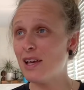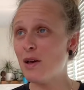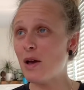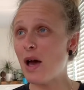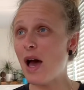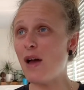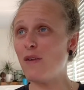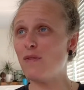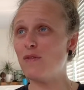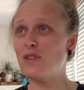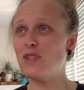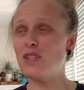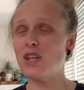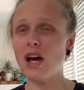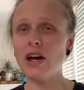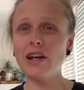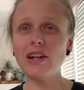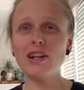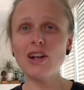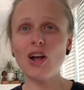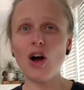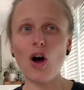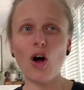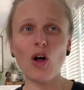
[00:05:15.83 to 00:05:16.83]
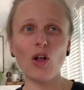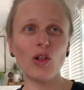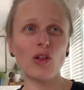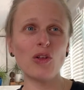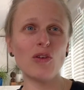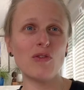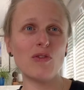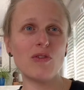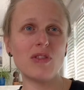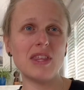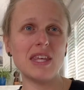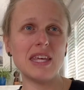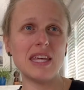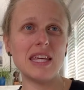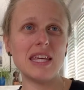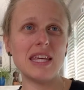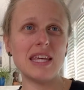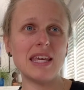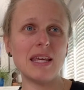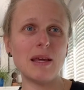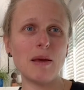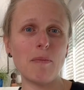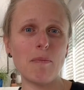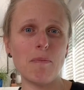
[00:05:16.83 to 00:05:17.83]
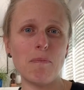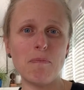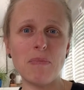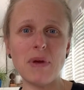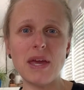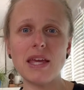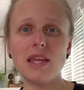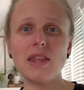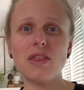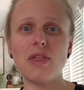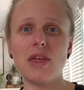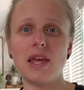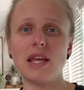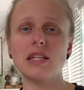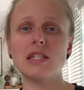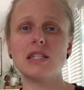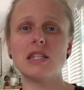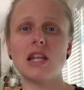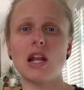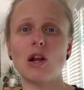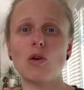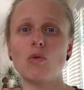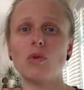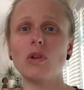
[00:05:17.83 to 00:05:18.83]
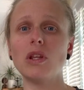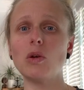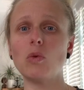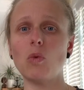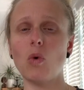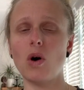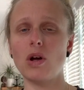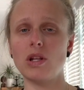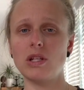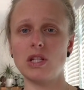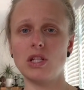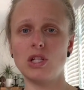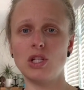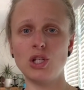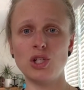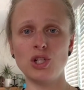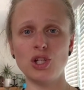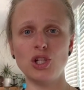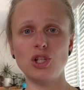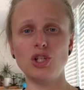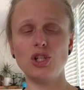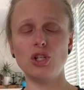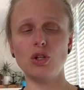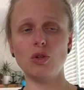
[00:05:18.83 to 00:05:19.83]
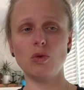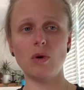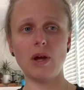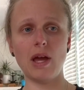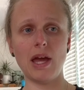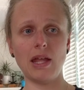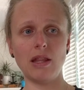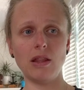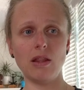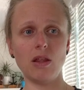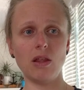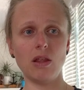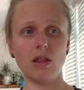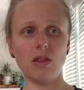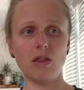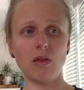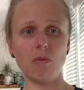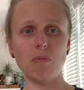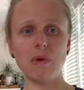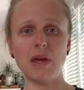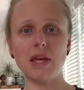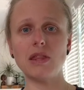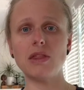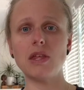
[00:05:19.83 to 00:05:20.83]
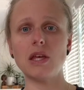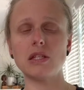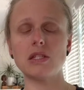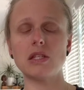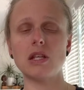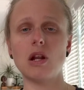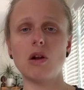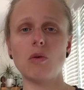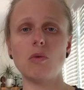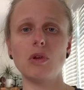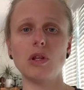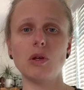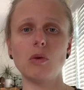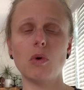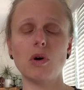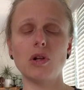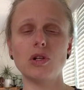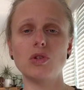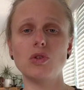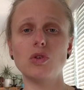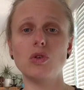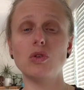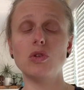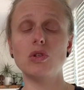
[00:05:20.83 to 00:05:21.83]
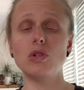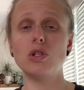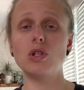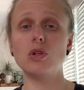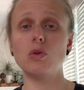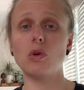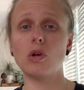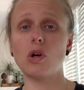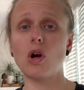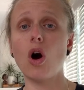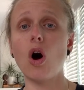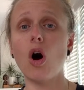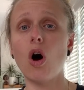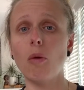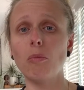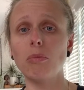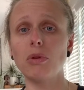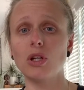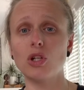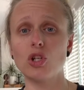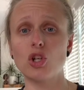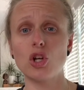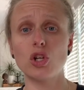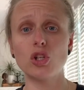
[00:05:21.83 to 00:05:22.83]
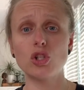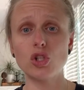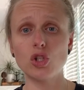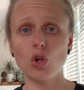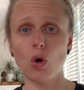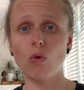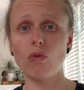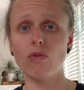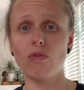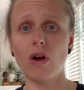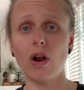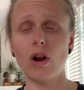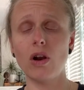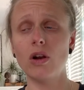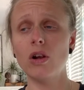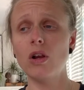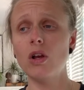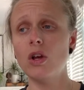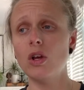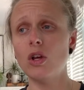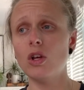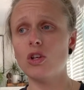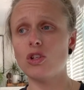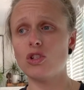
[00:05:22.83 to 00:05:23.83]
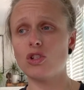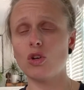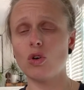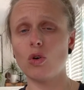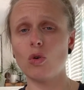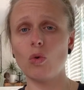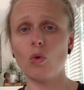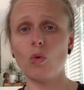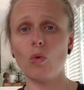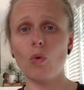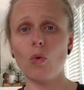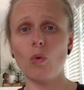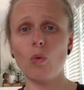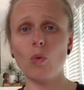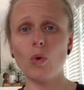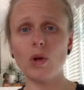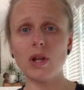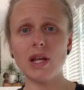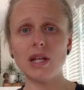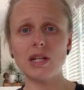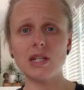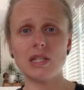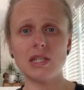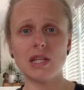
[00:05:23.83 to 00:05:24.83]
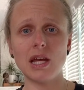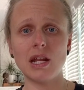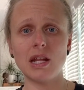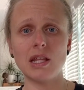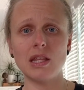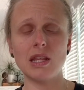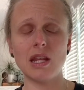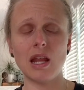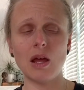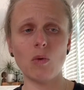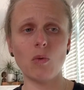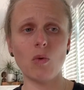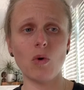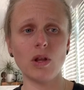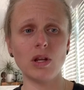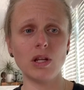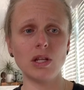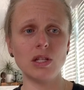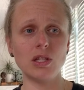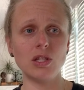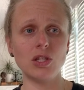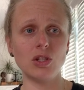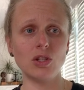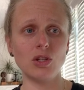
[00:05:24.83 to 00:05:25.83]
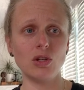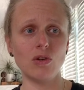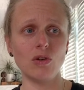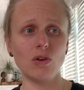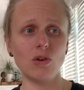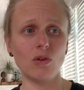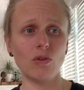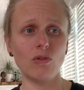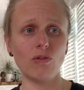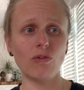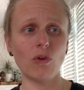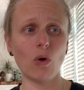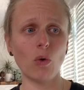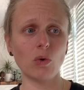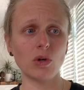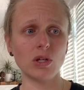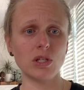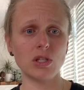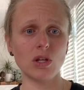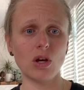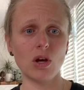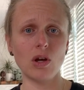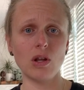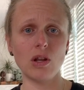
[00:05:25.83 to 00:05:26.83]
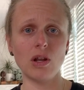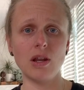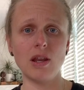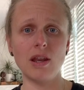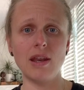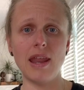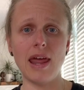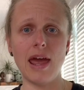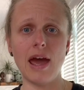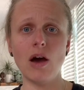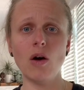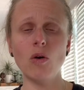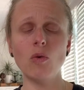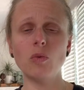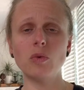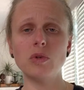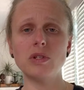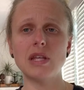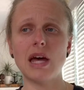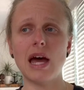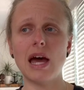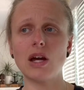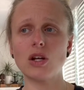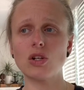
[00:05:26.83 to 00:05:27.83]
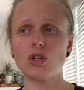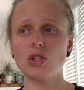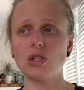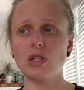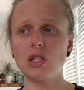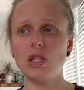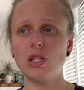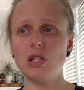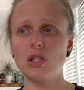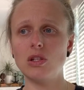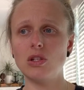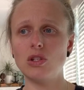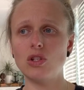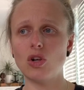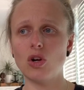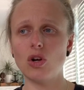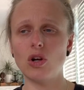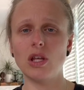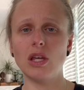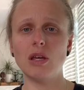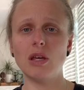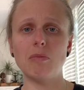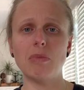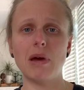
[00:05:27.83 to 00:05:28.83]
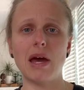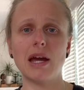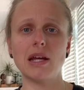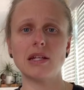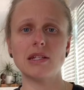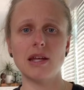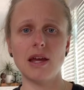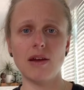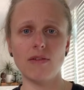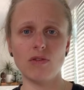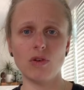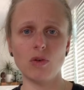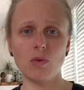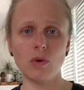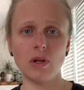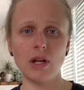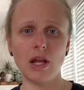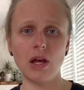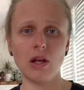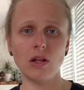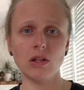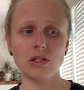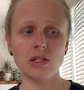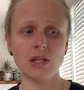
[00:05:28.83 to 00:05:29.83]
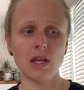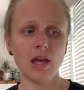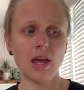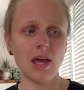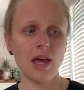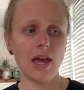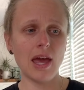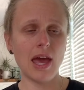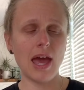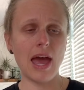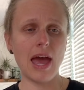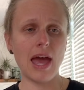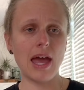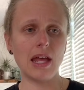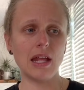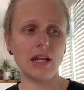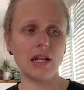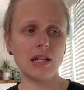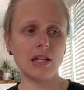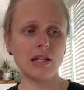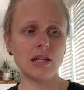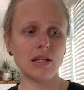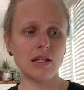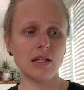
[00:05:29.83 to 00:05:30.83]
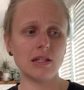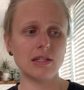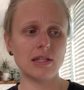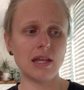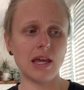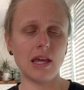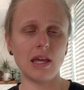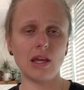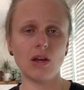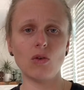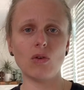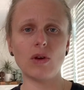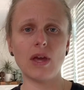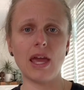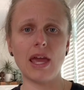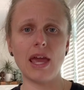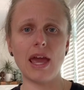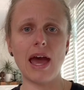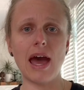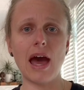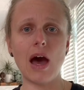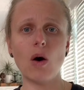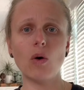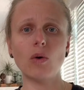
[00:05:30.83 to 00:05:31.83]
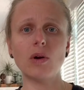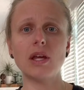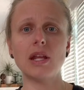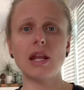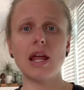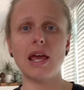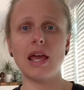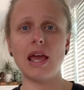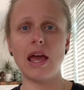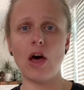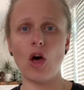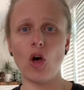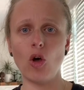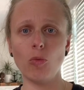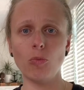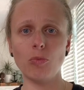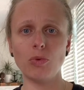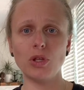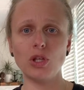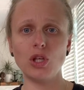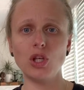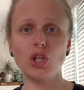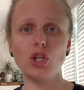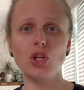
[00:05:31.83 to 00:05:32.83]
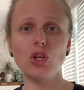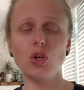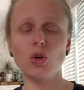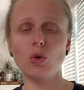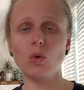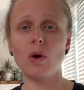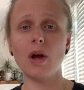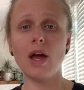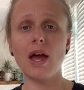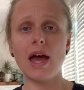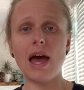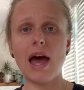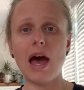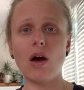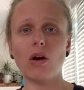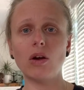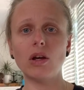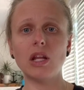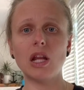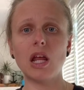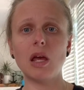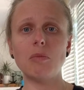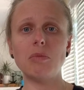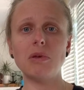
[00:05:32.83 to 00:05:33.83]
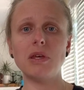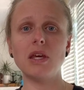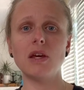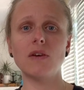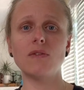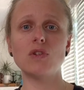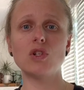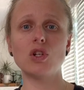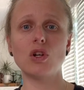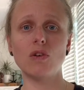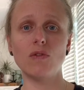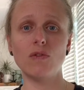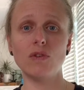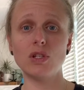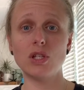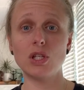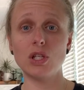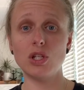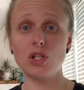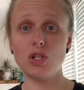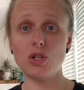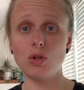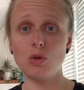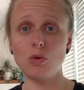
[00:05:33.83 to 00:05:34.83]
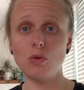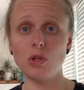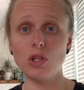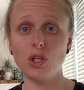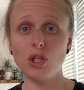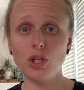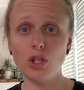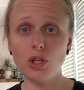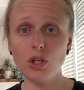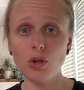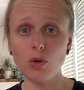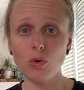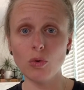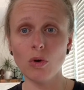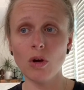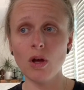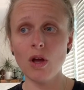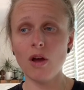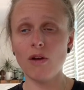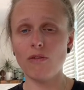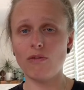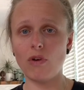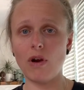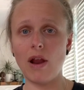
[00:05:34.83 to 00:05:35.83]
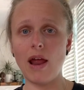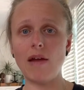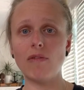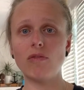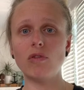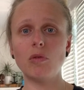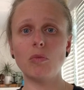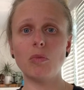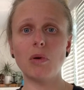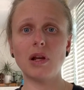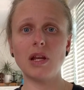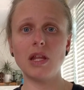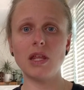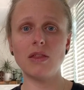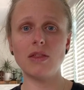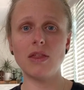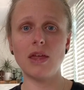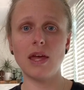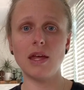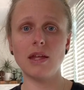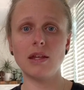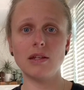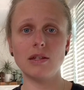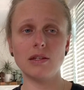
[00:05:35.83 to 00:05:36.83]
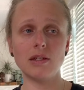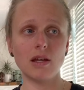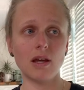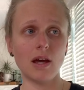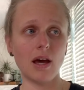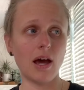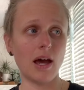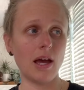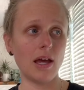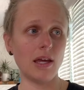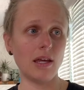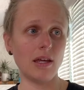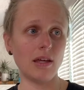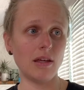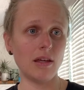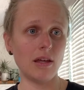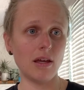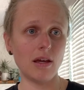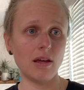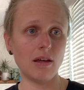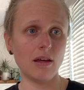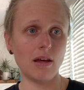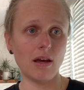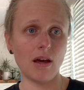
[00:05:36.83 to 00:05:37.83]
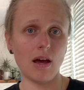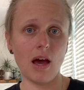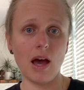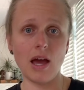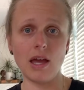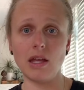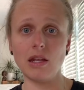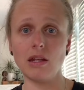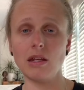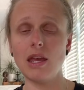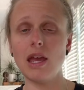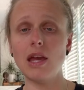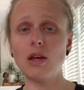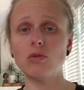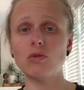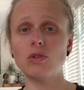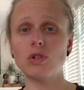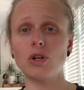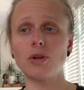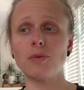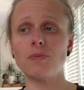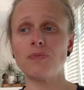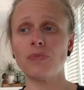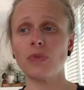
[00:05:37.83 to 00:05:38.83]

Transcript: I've done all of the big things that I really wanted to do, and the big things that I really wanted to accomplish so far. So what I decided that I wanted to focus on now was actually turning it back to everyone else and saying, okay, how can I help you? How can I be of service to you for everybody that I encounter?